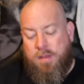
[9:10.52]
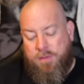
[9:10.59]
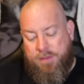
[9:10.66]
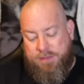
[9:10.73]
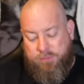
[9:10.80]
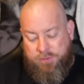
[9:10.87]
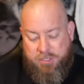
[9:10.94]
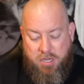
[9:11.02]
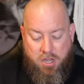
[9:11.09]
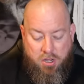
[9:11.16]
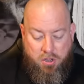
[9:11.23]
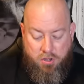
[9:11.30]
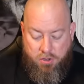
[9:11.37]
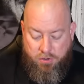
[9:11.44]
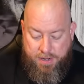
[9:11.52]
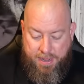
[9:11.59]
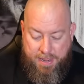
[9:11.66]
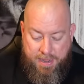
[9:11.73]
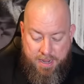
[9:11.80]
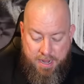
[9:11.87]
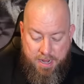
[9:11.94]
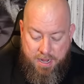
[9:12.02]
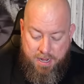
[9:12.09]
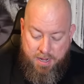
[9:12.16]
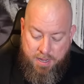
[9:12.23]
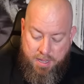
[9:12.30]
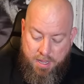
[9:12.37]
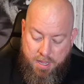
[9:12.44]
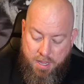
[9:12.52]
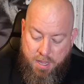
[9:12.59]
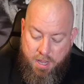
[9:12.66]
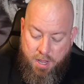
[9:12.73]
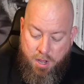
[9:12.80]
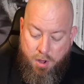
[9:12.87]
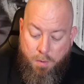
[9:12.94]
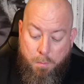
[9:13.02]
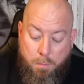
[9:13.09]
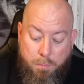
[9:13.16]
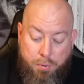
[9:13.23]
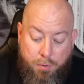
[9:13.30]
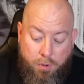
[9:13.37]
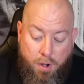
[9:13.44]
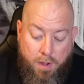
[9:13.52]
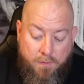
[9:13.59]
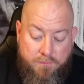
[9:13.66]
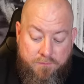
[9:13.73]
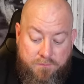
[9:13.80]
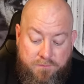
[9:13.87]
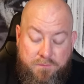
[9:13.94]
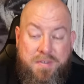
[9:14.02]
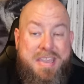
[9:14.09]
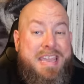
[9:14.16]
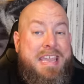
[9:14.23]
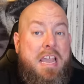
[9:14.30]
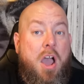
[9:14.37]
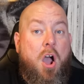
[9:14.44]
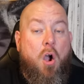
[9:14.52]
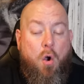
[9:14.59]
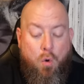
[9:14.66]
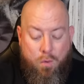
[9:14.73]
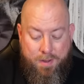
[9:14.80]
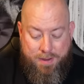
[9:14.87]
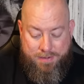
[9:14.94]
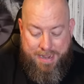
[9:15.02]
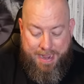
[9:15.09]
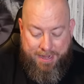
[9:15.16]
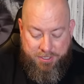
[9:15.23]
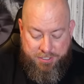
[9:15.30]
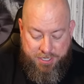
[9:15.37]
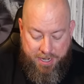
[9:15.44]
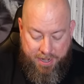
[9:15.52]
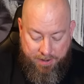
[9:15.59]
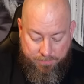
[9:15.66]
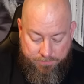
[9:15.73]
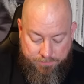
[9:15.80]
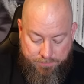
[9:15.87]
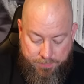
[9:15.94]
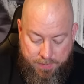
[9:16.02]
This one's called a Pruveeo dash cam.